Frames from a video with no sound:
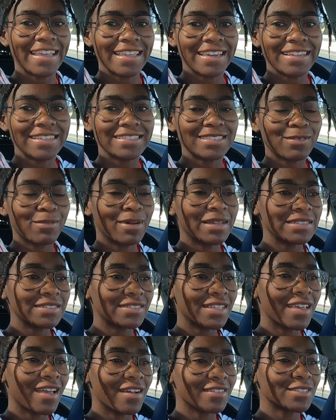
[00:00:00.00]
it is
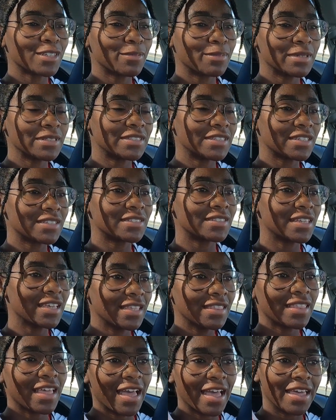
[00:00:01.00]
Wednesday, October
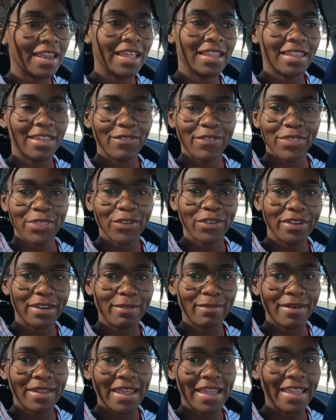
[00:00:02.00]
16th at
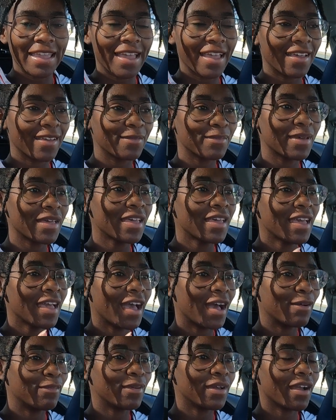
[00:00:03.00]
11:31 a.m.
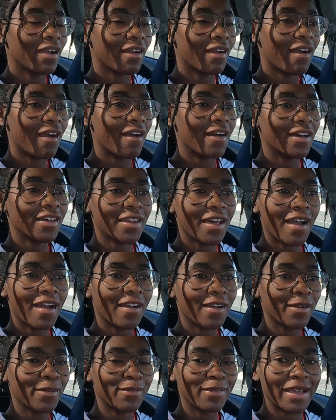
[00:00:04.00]
and we are on
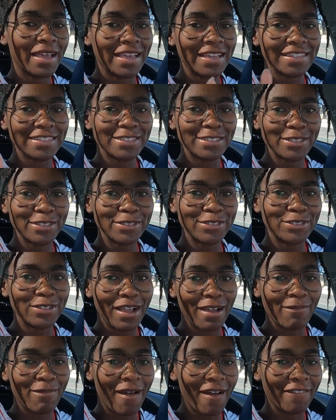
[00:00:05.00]
our way to
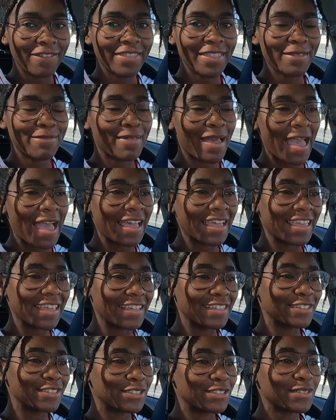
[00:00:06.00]
drop off the
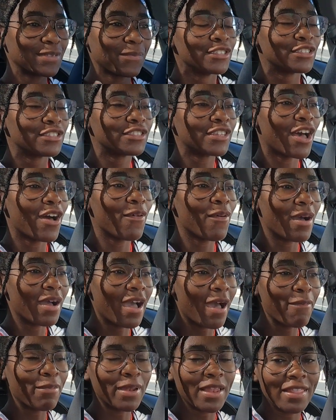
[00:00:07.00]
package. So a
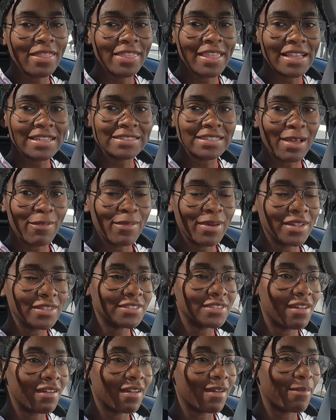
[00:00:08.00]
couple of things I want
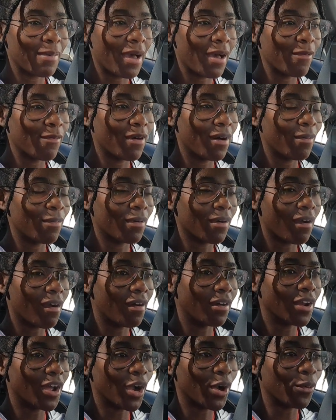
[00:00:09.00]
to talk about while we're
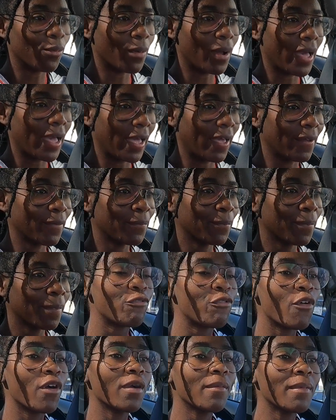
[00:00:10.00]
on our way.
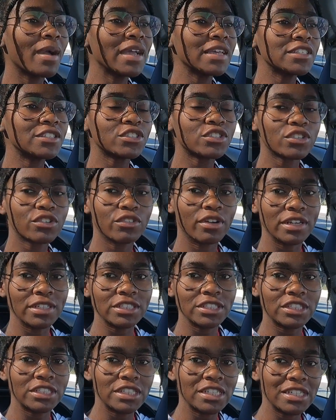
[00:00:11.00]
For my
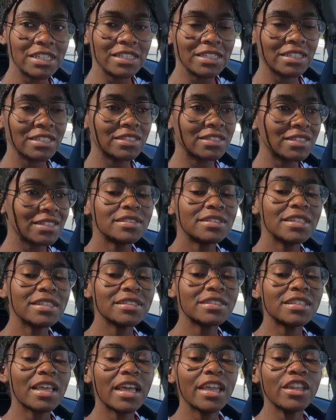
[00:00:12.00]
scrunchies,
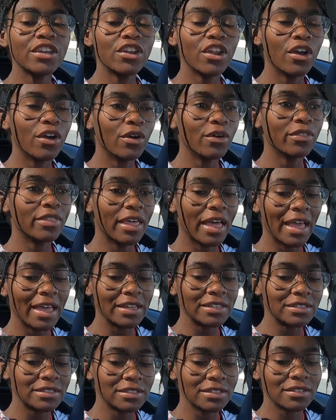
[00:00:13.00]
since I know
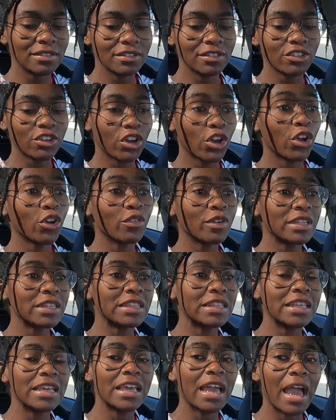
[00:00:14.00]
that
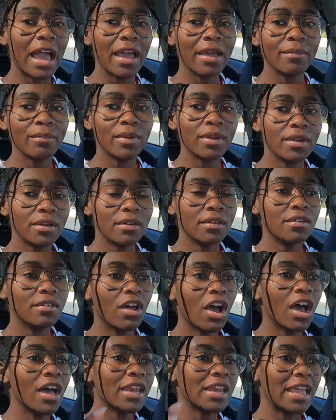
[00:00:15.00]
currently I'm
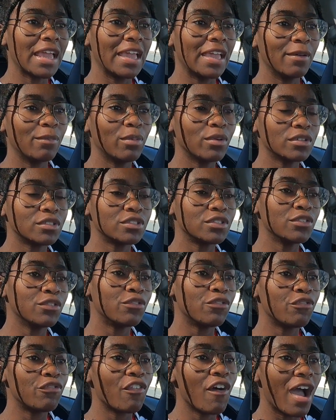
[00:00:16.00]
not able to
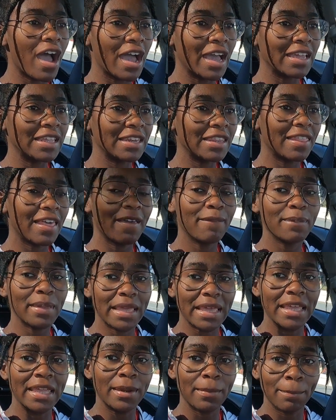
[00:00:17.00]
find them
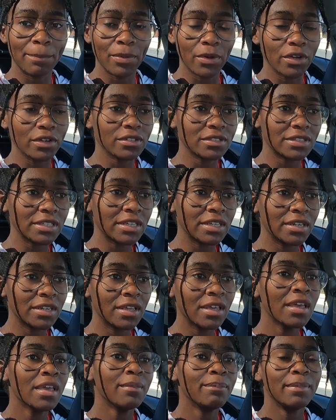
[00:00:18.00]
in person,
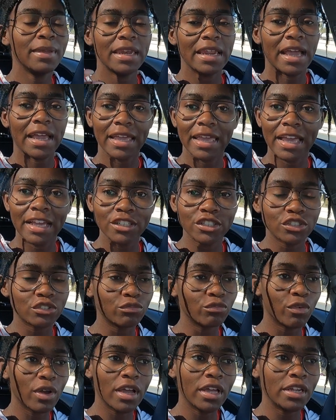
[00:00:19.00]
meaning I can't just
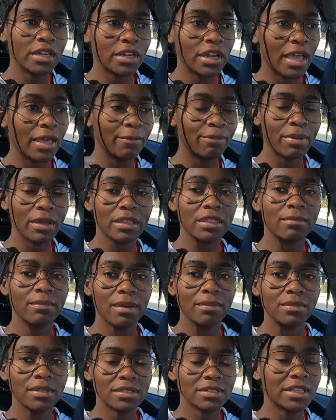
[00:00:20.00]
run and pick them
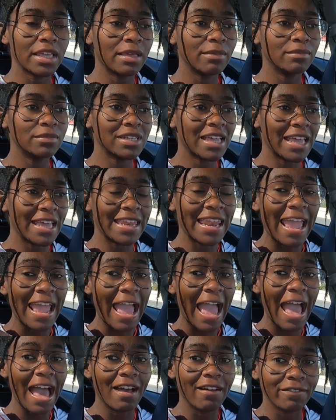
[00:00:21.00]
up the same day and I
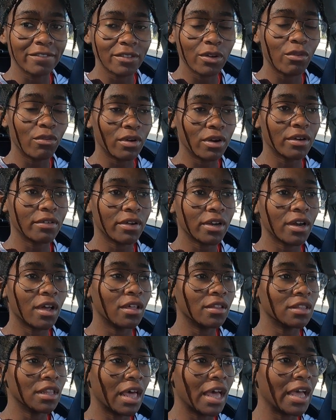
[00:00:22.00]
have to order it
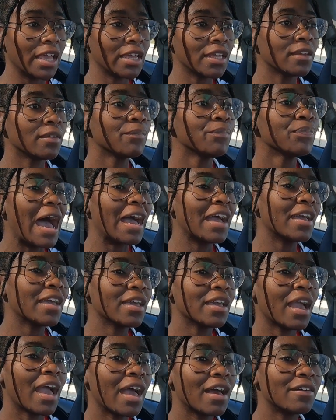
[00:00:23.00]
online.
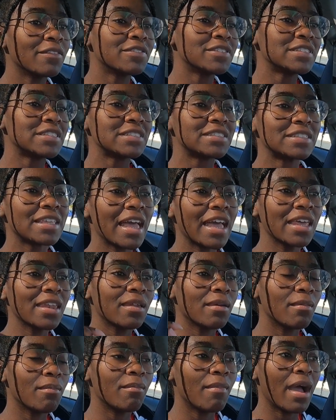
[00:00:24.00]
I have set
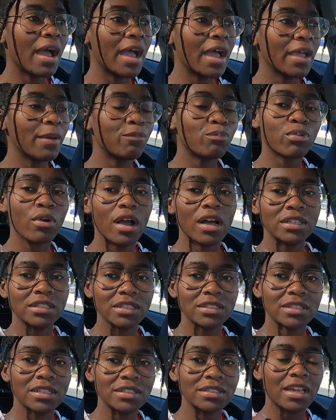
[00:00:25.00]
my
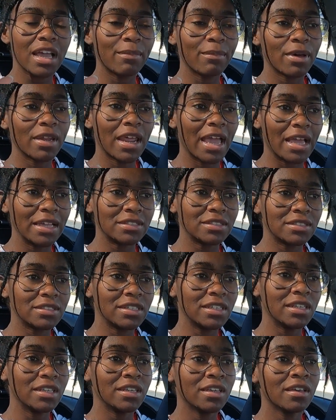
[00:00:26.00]
processing time on
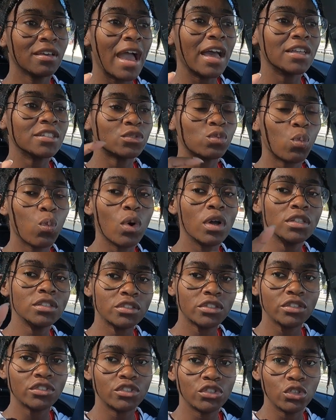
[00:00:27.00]
Etsy as 1
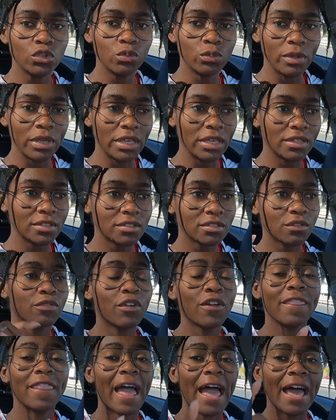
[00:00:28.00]
to 2 weeks
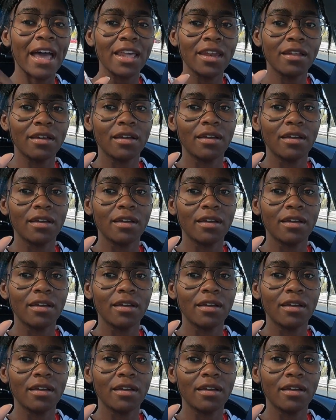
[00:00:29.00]
for that